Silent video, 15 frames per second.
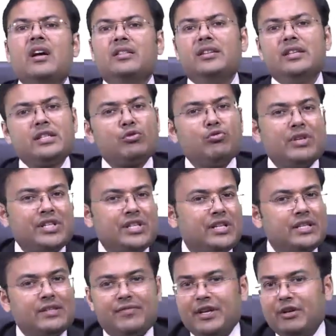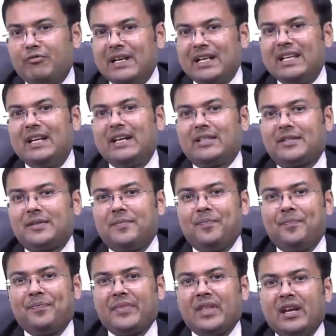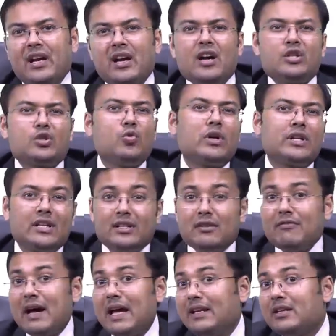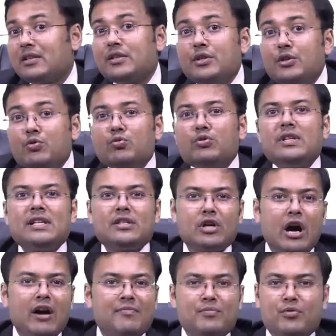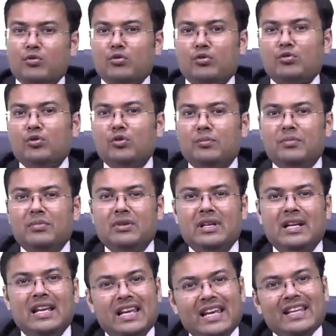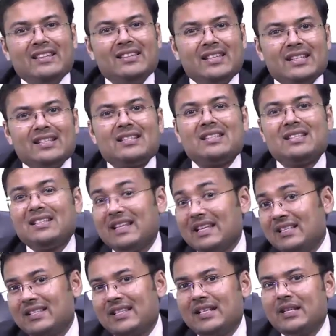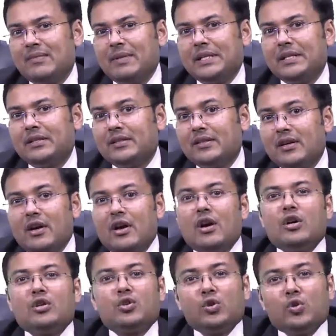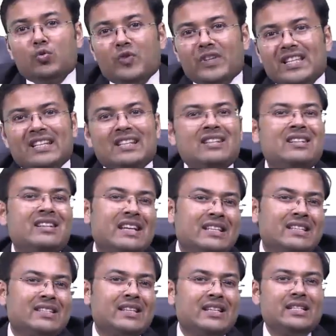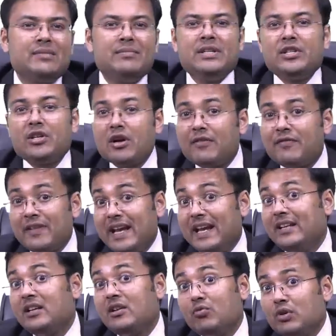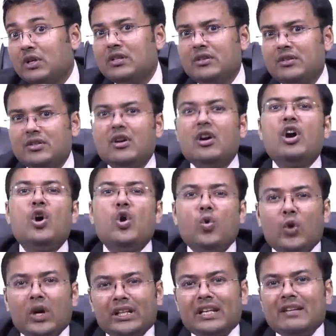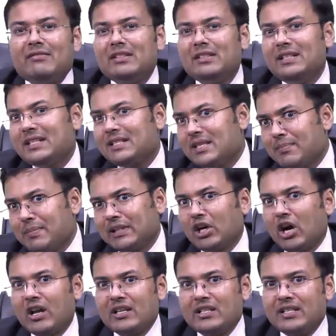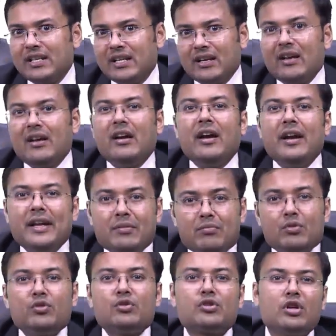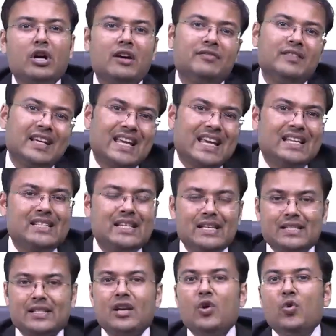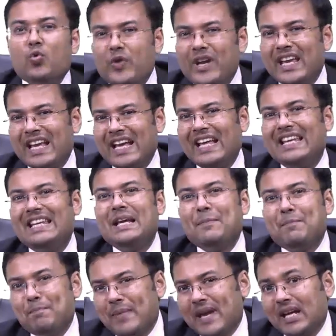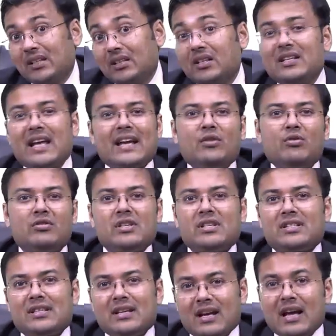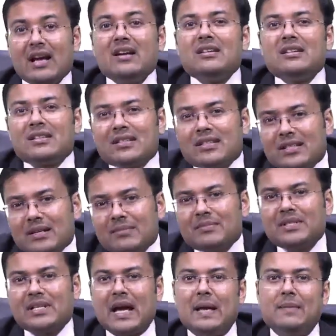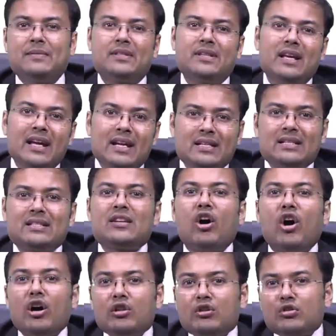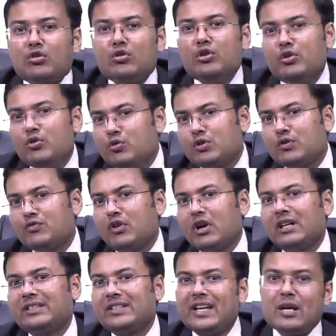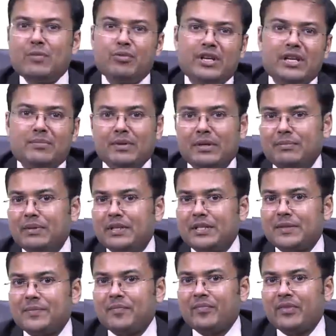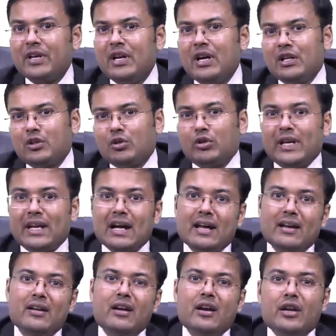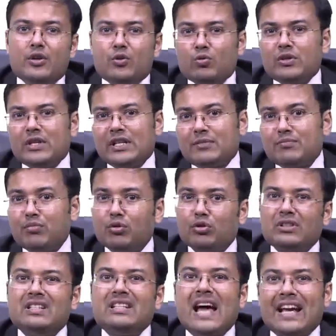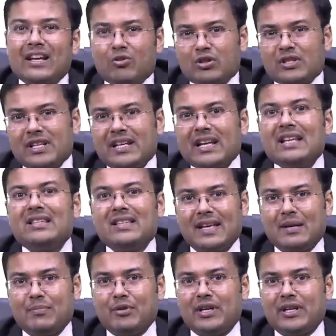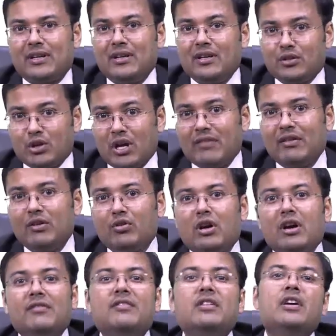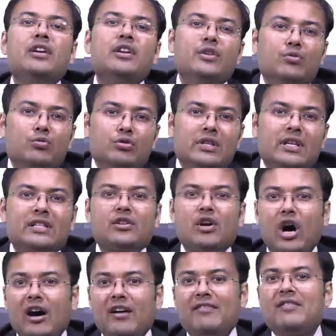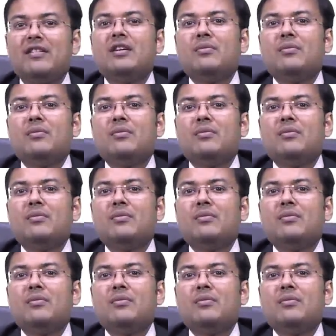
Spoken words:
This question is frequently asked. So what are the various uses of proctoscope? Length is 10 centimeter. So within 10 centimeter of anal verge, whatever is the pathology, in most of the cases we can make the diagnosis. Sometimes it's also used for therapeutic purpose. So there are uses both diagnostic and therapeutic. So have a look of uses of